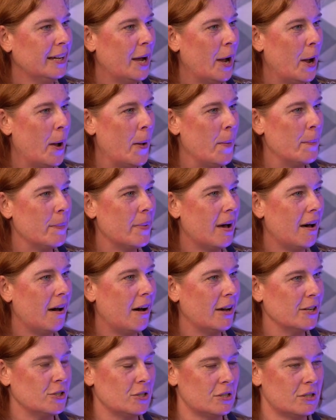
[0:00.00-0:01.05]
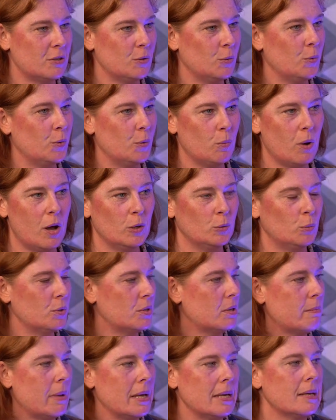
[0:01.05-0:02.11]
I just thought the world
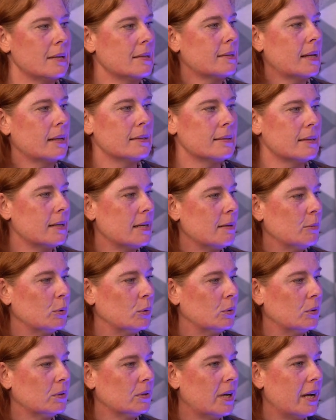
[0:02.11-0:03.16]
wasn't making sense anymore,